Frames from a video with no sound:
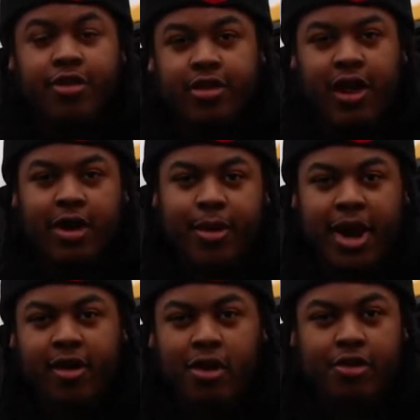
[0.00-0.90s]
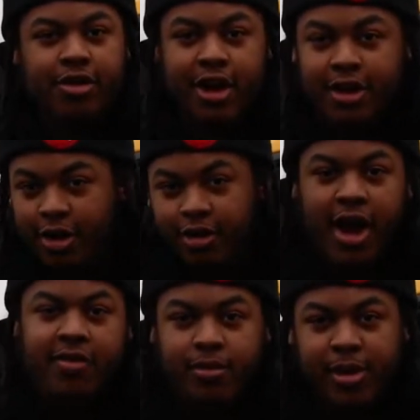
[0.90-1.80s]
if there's a lot of background noise. I don't
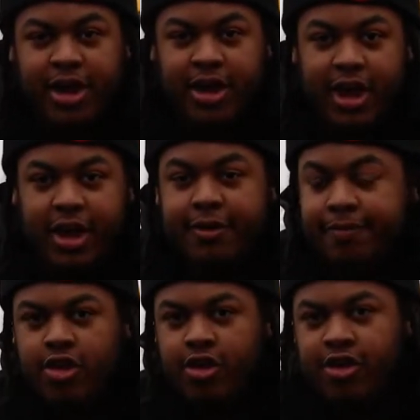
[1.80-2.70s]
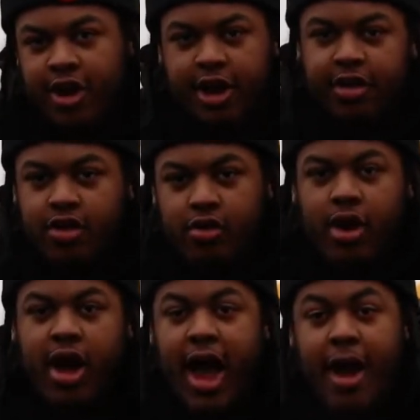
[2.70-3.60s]
have a mic yet. Just get into
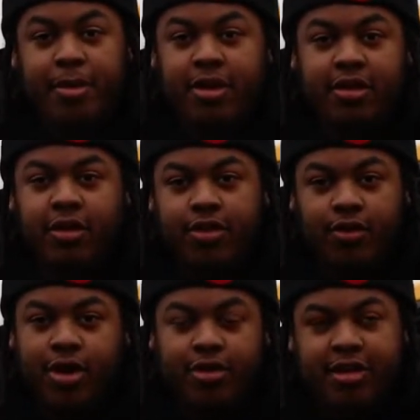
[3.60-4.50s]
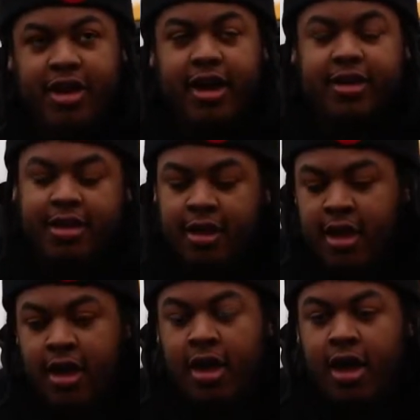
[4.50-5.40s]
what happened to the 300ZX.
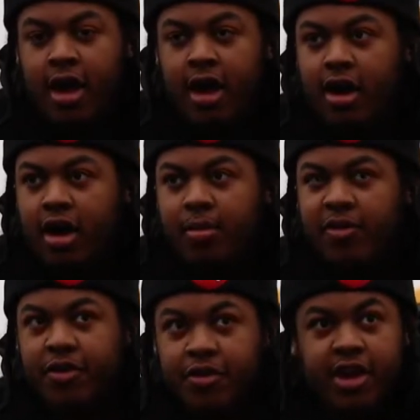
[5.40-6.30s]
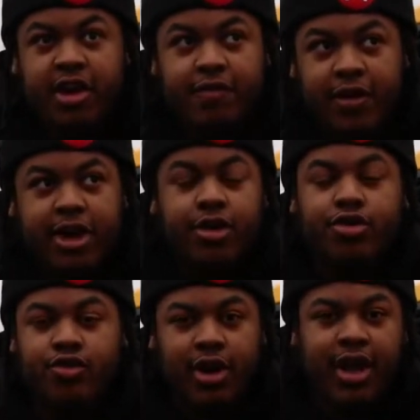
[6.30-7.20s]
If there's any
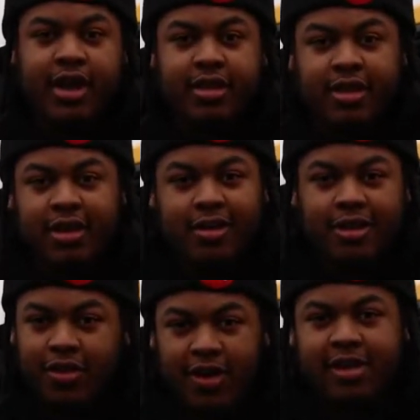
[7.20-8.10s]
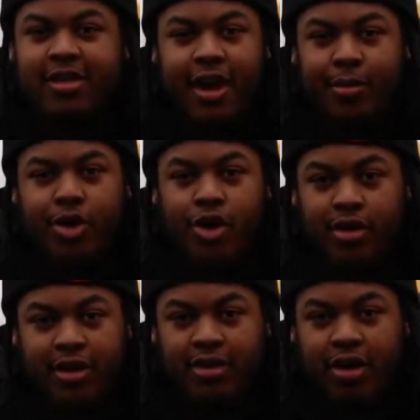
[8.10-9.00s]
videos related to the things that I'm
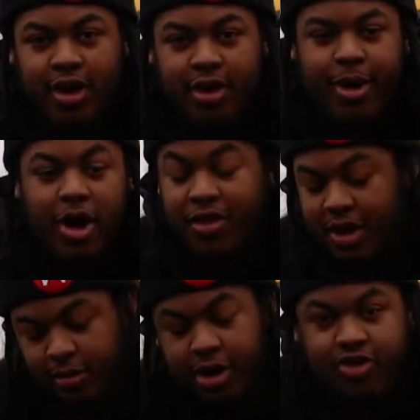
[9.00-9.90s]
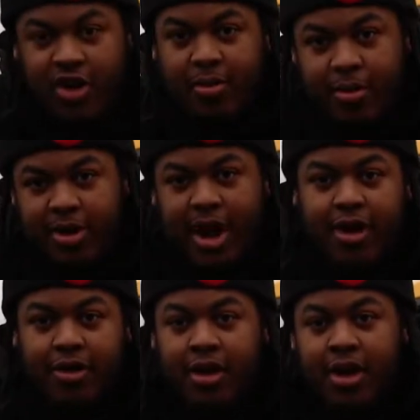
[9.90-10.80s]
currently talking about, then I'm gonna drop them
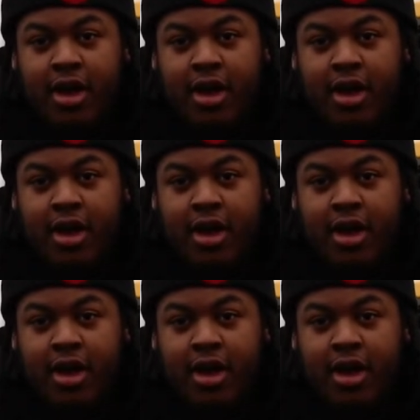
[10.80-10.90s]
down.